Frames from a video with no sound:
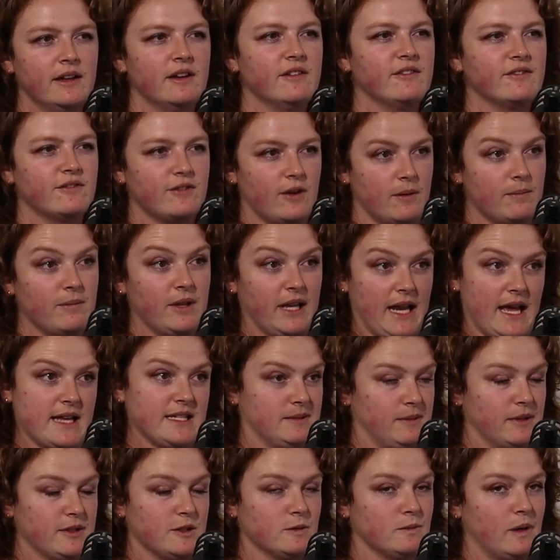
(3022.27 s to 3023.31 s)
From the last
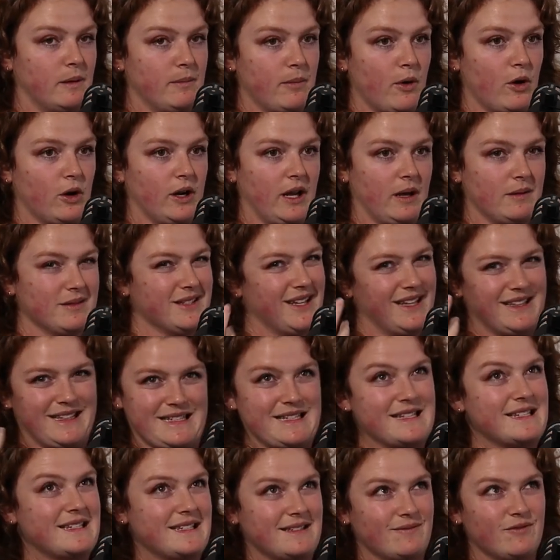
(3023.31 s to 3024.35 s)
time I saw my body, I was like,
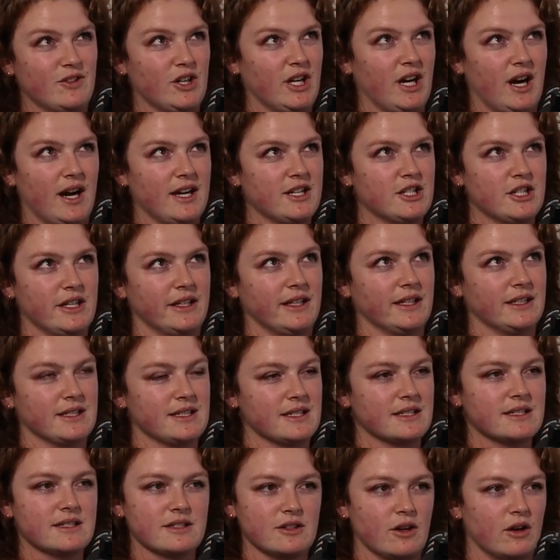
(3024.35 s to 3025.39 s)
this isn't very hygienic. This
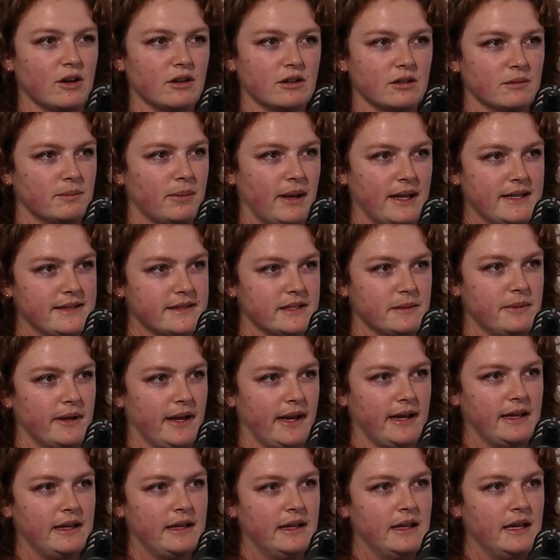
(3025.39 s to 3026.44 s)
is not a good place to
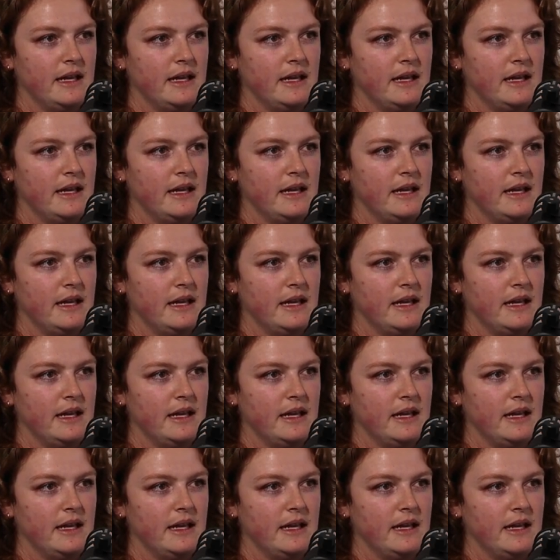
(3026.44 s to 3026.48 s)
be.